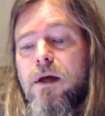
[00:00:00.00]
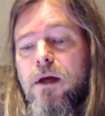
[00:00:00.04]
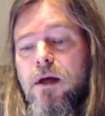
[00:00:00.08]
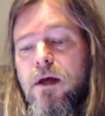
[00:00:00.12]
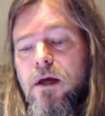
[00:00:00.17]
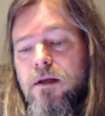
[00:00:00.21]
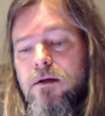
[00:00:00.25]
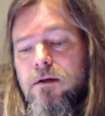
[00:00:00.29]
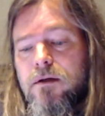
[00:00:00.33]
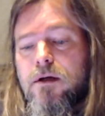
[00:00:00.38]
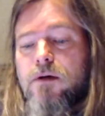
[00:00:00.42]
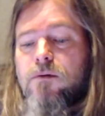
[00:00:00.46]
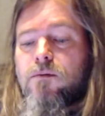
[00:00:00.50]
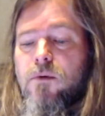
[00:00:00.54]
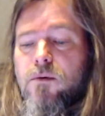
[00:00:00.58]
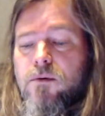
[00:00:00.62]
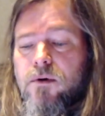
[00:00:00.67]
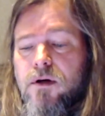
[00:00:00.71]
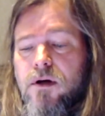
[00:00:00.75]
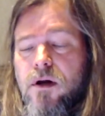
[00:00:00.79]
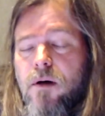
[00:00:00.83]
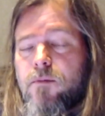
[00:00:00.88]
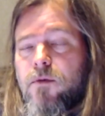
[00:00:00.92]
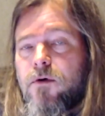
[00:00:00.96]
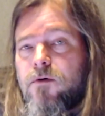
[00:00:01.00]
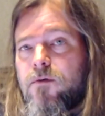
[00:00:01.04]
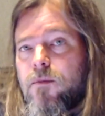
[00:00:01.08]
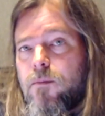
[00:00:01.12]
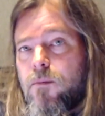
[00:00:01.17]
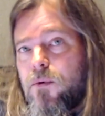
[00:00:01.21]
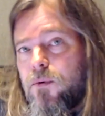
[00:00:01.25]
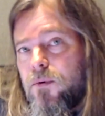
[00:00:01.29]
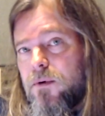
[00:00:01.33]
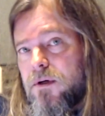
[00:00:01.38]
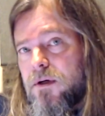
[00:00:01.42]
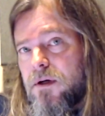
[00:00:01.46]
And Dick wrote a number of
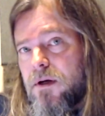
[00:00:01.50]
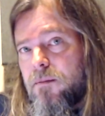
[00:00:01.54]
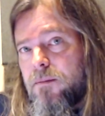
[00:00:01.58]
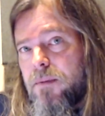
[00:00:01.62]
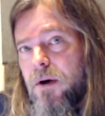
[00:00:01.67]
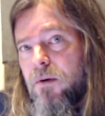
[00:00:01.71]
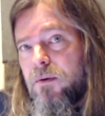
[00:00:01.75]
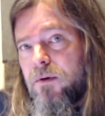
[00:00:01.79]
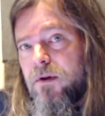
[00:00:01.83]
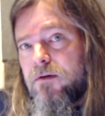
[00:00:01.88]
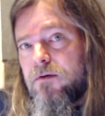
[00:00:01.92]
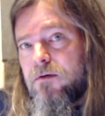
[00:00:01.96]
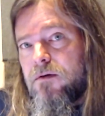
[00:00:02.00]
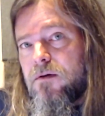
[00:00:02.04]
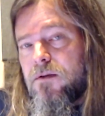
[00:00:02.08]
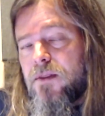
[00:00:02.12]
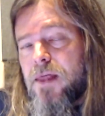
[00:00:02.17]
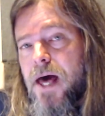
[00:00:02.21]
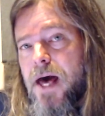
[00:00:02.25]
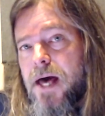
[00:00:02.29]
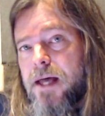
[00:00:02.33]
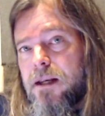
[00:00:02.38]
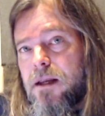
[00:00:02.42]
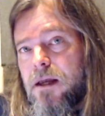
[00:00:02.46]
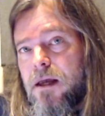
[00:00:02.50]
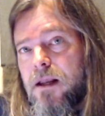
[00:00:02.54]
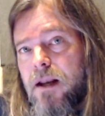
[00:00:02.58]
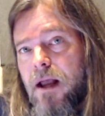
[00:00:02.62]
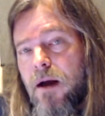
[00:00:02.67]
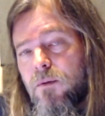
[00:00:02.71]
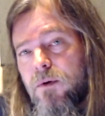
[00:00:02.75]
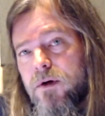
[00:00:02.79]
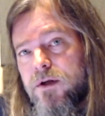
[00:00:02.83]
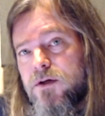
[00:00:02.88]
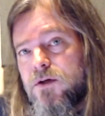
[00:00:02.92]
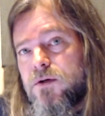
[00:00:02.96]
important components to that. And I
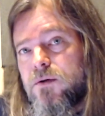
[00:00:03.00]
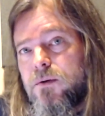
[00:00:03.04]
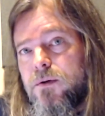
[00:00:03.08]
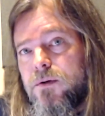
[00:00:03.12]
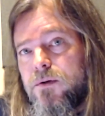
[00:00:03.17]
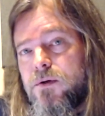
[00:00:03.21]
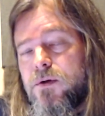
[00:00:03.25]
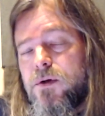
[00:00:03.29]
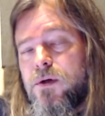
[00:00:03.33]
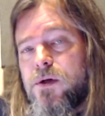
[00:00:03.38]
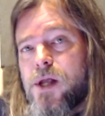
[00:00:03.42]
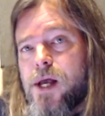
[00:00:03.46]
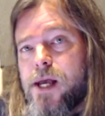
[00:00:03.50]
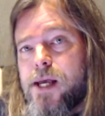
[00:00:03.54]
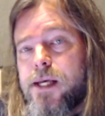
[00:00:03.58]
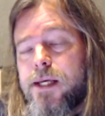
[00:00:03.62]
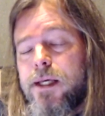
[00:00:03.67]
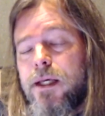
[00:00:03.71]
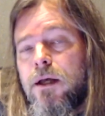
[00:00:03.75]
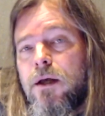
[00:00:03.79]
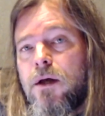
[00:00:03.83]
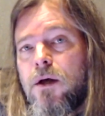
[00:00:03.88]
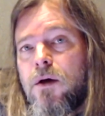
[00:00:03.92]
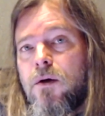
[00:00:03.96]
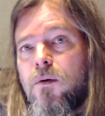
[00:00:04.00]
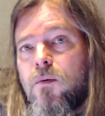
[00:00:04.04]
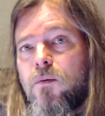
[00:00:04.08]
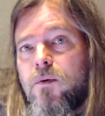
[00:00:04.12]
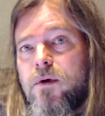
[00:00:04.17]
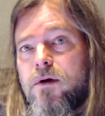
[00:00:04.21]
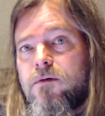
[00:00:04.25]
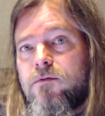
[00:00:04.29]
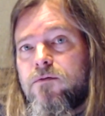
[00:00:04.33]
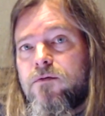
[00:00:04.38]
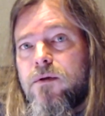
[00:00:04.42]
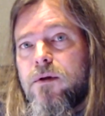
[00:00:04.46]
want to show you today one
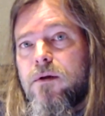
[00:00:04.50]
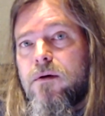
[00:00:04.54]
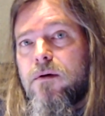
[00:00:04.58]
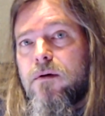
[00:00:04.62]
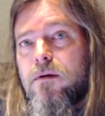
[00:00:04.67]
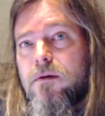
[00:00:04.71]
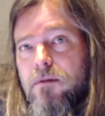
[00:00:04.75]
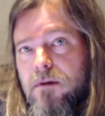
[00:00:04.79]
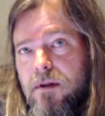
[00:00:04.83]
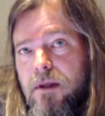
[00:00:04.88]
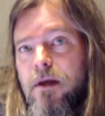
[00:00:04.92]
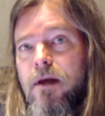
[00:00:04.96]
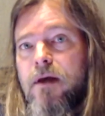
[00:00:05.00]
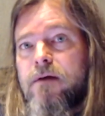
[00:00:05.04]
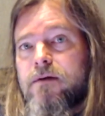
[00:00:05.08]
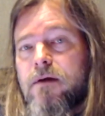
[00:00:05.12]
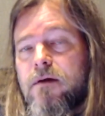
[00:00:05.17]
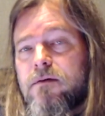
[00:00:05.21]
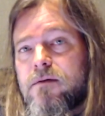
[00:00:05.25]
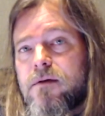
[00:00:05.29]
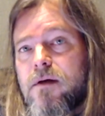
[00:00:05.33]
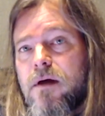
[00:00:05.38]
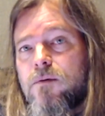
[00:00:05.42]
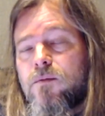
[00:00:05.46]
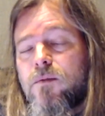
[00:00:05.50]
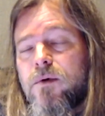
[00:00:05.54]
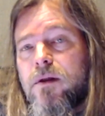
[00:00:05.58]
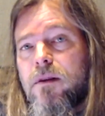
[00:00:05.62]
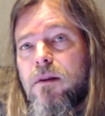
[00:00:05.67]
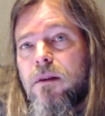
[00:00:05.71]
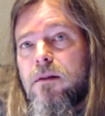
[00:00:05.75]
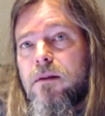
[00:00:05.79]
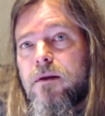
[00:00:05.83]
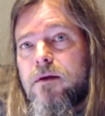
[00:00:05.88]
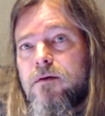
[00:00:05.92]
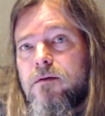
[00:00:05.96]
of the, as I said, one of
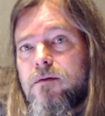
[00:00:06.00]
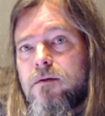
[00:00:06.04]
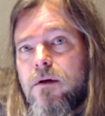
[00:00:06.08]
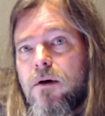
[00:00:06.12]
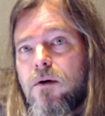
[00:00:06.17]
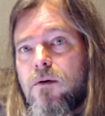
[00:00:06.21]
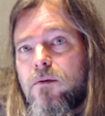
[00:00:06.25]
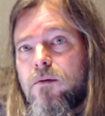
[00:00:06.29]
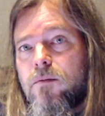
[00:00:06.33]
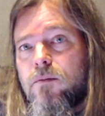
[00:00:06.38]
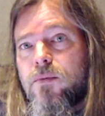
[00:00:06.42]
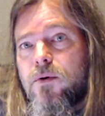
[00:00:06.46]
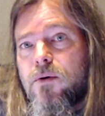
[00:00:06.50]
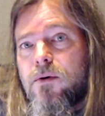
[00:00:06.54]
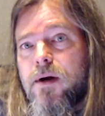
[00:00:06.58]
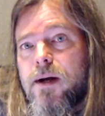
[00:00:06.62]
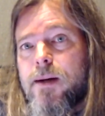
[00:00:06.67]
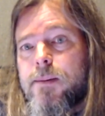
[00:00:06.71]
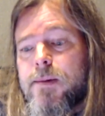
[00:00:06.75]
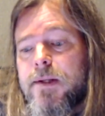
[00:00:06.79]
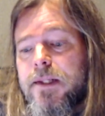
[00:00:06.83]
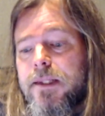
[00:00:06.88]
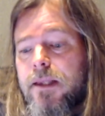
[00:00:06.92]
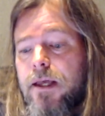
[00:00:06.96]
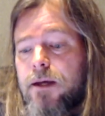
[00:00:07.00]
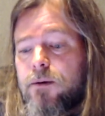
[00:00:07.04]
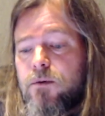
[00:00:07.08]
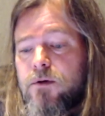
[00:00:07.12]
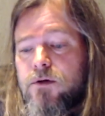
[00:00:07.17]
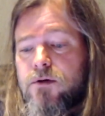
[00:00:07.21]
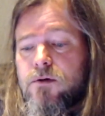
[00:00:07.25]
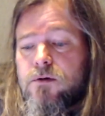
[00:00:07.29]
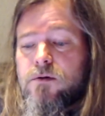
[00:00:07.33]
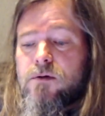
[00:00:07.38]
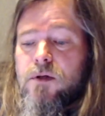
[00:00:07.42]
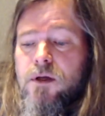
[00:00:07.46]
the least known programming
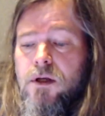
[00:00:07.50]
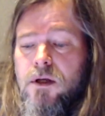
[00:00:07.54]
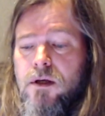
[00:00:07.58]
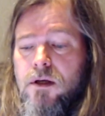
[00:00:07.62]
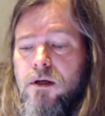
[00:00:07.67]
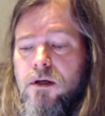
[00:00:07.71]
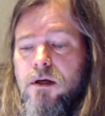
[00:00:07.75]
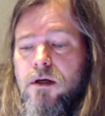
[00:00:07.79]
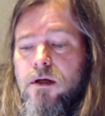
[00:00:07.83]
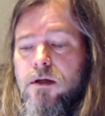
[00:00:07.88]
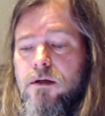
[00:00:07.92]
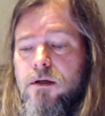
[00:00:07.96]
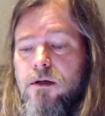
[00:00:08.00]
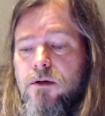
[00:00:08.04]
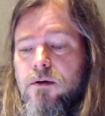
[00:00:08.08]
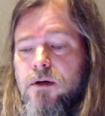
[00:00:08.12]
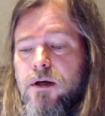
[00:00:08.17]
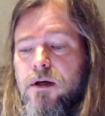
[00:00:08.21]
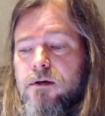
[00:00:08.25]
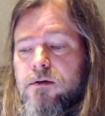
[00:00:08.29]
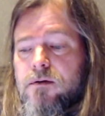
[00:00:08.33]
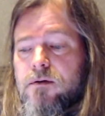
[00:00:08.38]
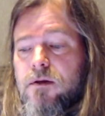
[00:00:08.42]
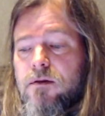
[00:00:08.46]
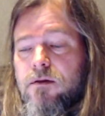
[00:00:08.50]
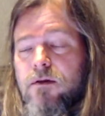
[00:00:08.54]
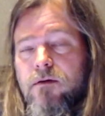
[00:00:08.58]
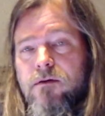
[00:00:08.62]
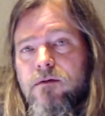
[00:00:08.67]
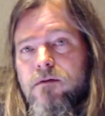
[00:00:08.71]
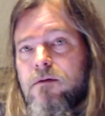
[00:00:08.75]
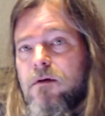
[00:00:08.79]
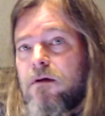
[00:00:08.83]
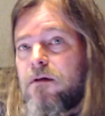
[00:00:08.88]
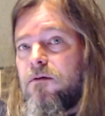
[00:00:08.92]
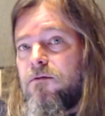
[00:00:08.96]
languages in Unix that's
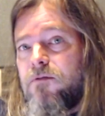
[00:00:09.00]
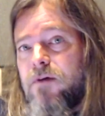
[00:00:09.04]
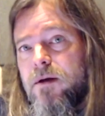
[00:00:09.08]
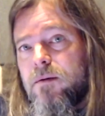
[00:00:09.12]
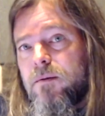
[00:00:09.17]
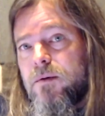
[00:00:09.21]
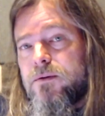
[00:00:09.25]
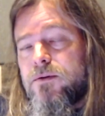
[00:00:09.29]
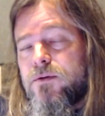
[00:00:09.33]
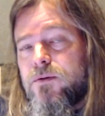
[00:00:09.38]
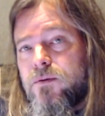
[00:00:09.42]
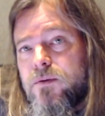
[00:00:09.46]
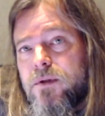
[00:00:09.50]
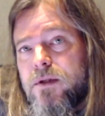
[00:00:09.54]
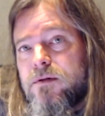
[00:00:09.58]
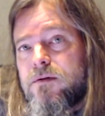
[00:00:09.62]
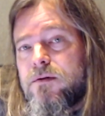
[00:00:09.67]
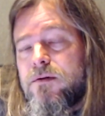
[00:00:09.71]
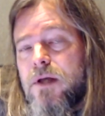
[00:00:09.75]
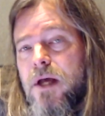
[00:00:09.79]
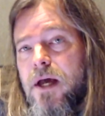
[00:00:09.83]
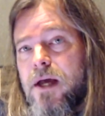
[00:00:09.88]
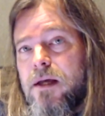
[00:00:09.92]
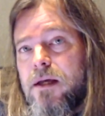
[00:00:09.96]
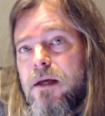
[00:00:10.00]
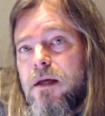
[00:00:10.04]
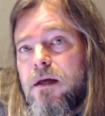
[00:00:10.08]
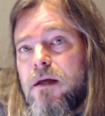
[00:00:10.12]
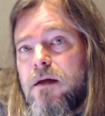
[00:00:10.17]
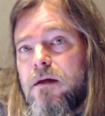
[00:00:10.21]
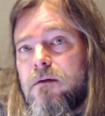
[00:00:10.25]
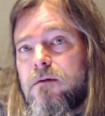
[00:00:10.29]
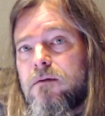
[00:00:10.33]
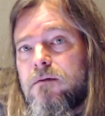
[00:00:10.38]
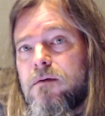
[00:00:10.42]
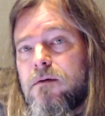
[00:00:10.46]
still available to this day
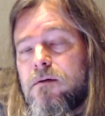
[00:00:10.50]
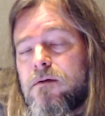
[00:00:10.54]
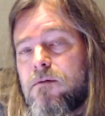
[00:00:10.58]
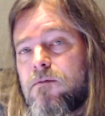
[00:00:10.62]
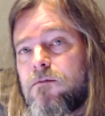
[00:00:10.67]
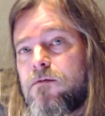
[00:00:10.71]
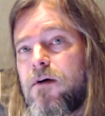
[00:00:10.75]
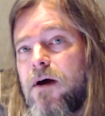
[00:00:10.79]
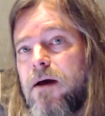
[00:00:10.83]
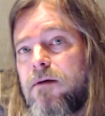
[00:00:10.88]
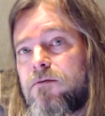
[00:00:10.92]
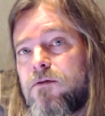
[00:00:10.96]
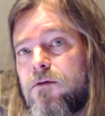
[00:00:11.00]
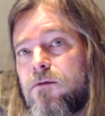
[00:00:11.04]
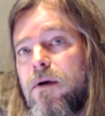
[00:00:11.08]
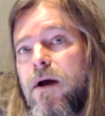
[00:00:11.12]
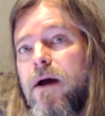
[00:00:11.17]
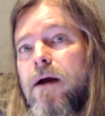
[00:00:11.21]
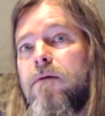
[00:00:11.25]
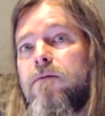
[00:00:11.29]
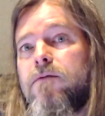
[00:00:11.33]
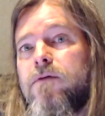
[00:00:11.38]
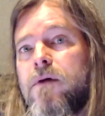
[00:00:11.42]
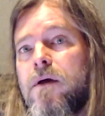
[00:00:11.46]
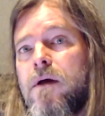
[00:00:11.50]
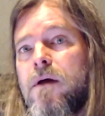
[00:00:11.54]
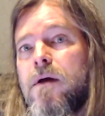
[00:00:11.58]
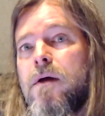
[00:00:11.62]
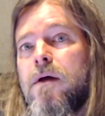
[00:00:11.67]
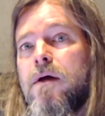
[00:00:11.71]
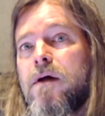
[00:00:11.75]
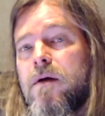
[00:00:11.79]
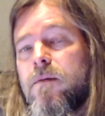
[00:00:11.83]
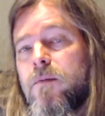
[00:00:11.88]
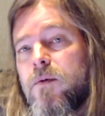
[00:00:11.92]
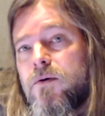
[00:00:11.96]
in System 5 derived
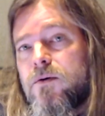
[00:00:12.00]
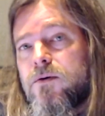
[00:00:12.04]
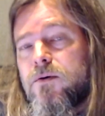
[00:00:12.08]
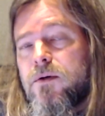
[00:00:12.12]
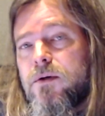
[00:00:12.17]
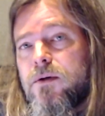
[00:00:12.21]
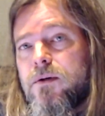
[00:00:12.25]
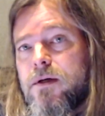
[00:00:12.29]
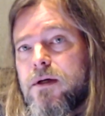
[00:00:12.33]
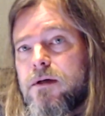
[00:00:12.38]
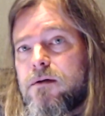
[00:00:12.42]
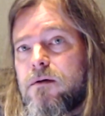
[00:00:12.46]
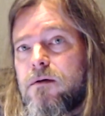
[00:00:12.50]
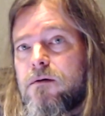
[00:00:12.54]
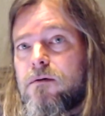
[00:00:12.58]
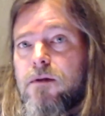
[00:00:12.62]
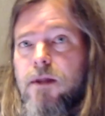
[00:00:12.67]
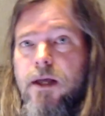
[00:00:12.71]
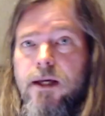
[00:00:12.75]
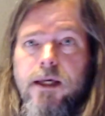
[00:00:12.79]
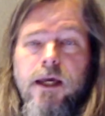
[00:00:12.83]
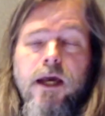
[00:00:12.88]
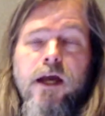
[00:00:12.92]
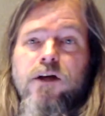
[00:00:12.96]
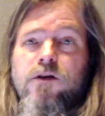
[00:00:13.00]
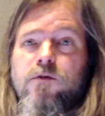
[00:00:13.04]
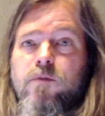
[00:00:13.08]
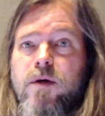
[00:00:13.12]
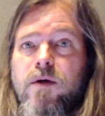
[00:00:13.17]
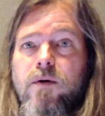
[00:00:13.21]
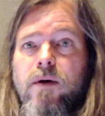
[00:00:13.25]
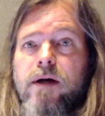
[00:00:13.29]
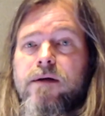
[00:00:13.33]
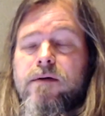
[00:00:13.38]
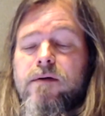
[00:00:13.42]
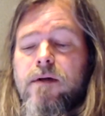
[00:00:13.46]
commercial Unixes like
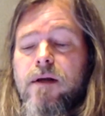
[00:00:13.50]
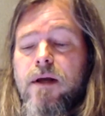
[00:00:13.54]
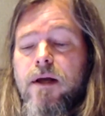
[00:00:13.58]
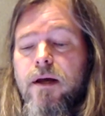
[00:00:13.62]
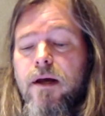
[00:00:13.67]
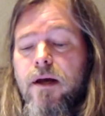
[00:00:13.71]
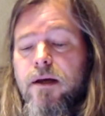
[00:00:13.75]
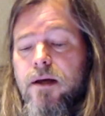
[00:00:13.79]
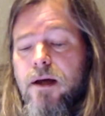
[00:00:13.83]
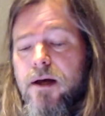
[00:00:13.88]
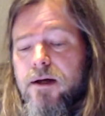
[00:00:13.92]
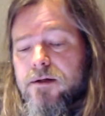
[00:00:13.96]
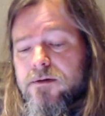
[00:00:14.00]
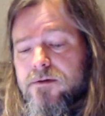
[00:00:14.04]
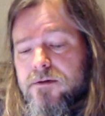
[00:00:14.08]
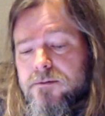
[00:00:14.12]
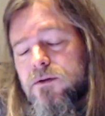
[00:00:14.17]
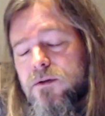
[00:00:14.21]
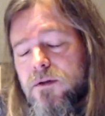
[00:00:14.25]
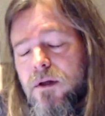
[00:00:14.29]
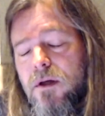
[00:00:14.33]
HPUX and AAX.